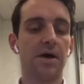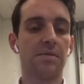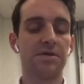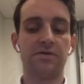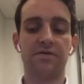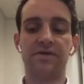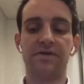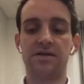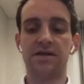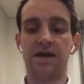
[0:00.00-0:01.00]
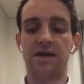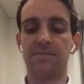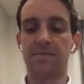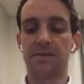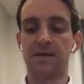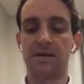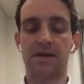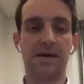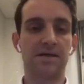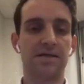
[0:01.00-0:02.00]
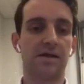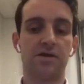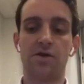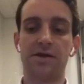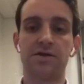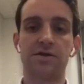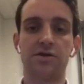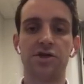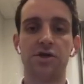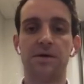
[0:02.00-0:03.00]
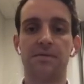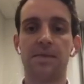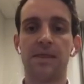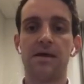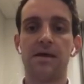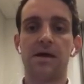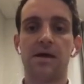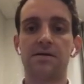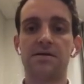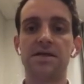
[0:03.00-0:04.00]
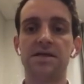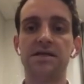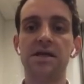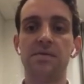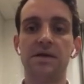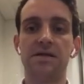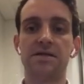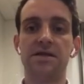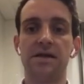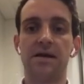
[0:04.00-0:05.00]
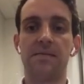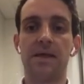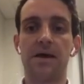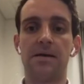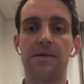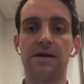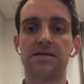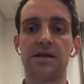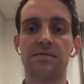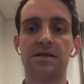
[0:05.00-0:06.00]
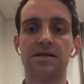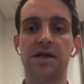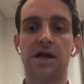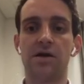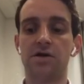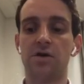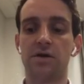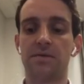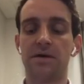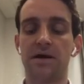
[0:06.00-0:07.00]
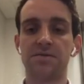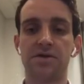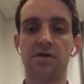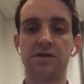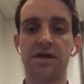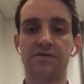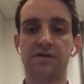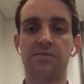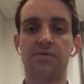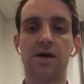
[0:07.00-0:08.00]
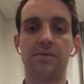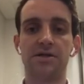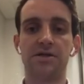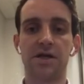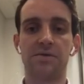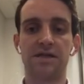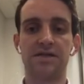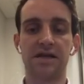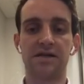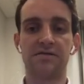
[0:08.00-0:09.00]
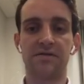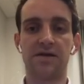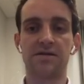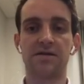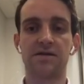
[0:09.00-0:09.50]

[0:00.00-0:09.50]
biopsy revealed a metastatic neuroendocrine tumor. And on CT, we can see a metastatic mesenteric nodal mass, but no definite primary site was identified.